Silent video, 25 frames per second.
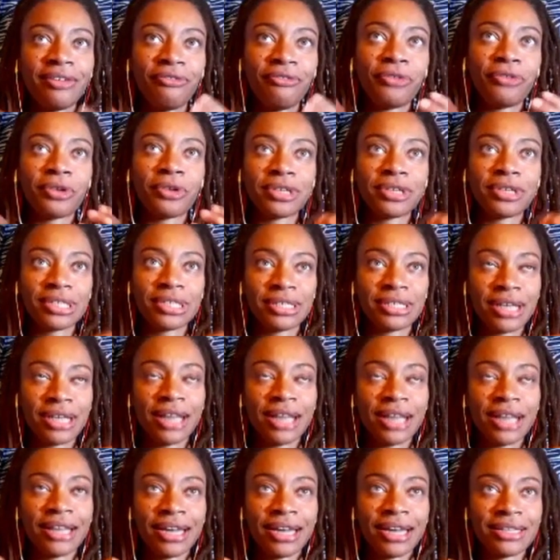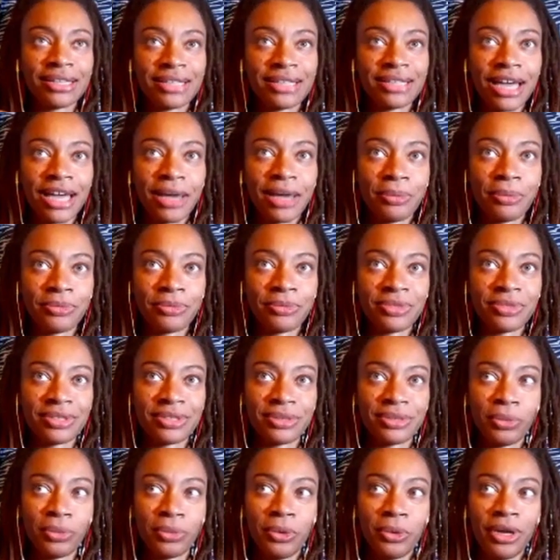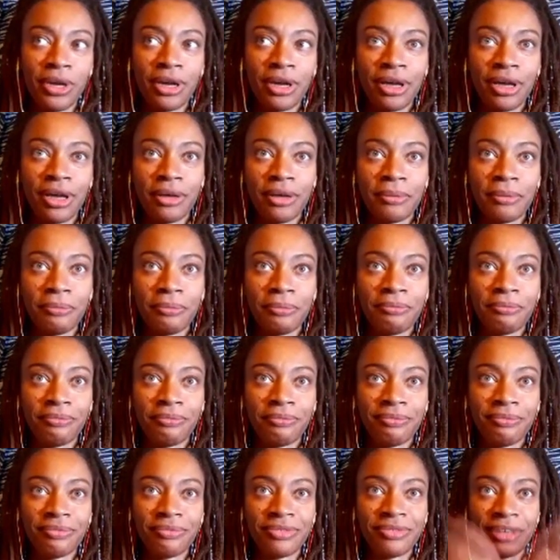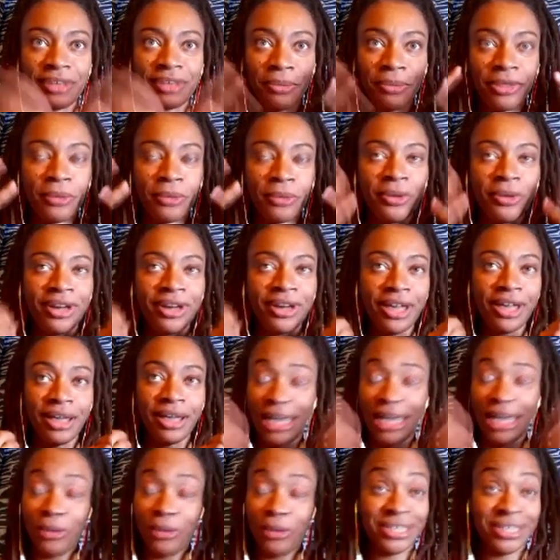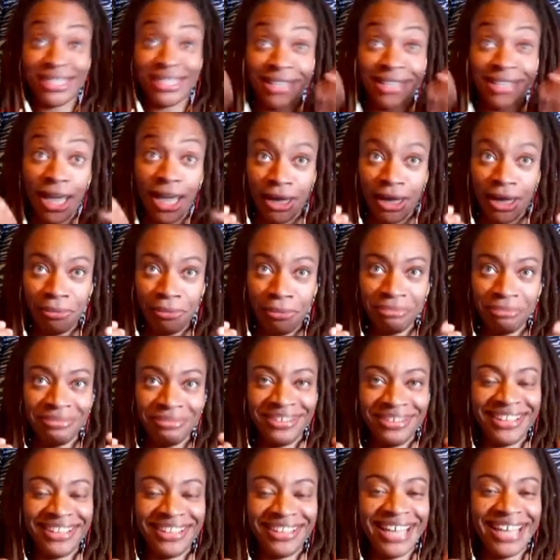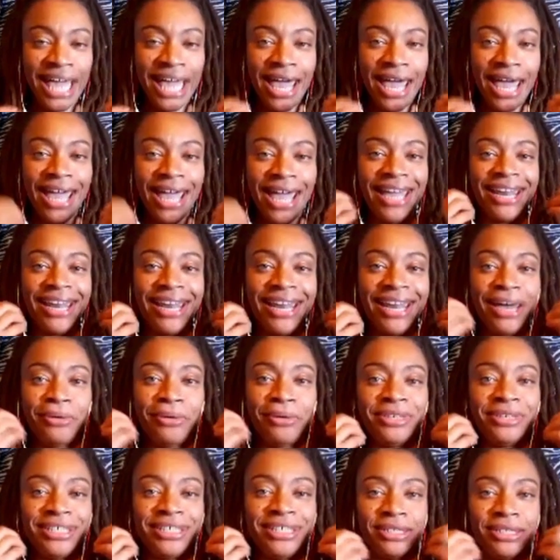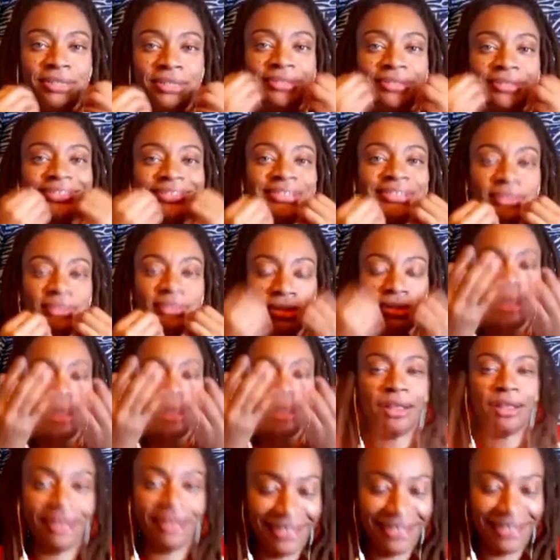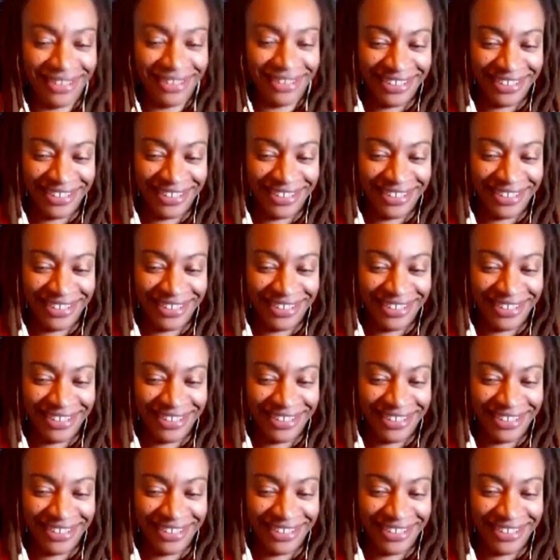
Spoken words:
For a lot of times when something it would just come and I would just and